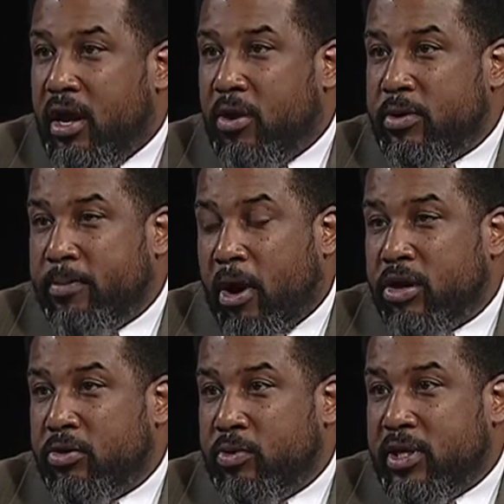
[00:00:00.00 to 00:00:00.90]
we
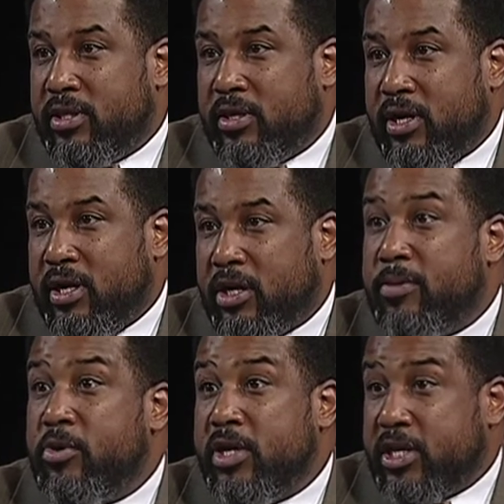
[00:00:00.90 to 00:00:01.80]
partner with
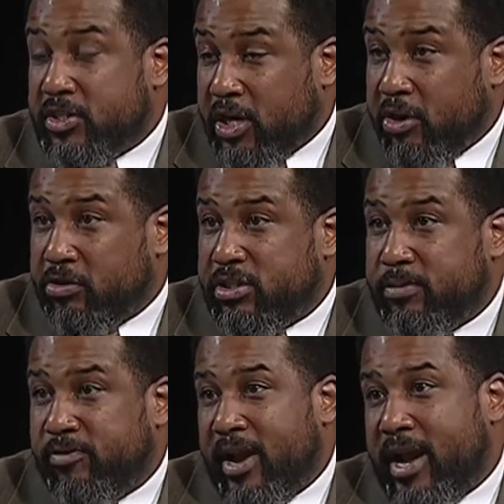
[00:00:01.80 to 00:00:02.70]
Community Concerns to
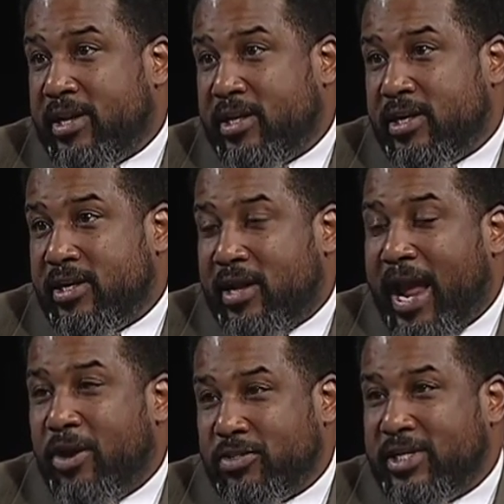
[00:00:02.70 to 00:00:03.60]
provide
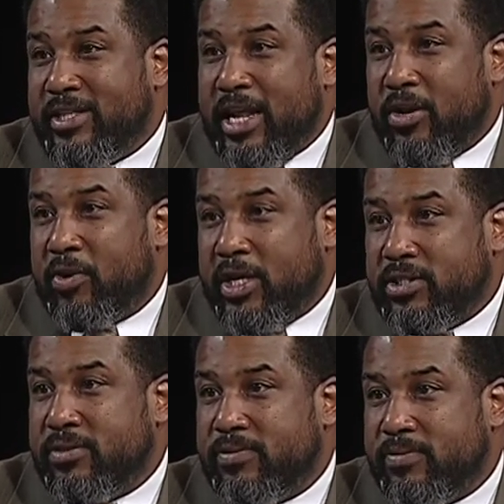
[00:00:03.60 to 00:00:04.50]
housing at that location.